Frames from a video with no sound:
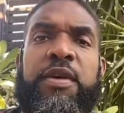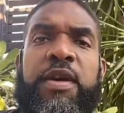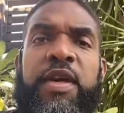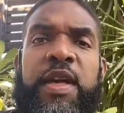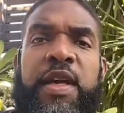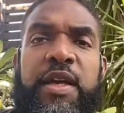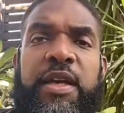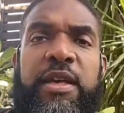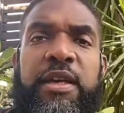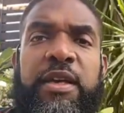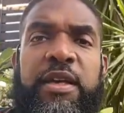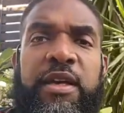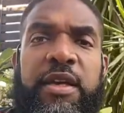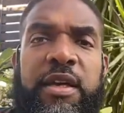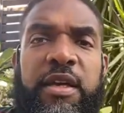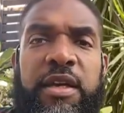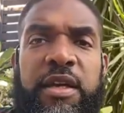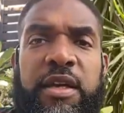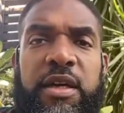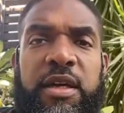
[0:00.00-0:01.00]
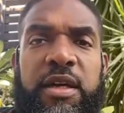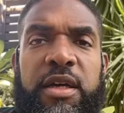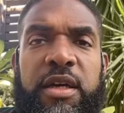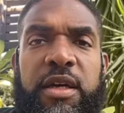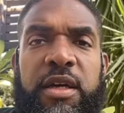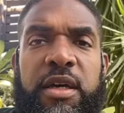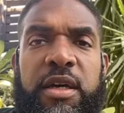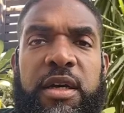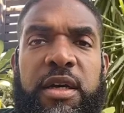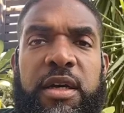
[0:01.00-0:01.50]
in
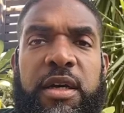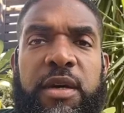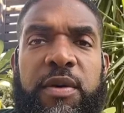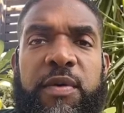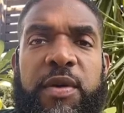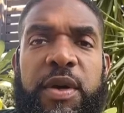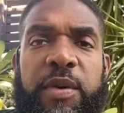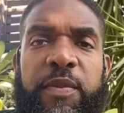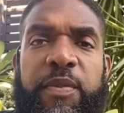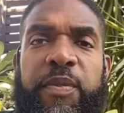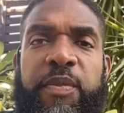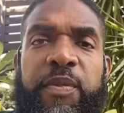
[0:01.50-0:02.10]
uh, where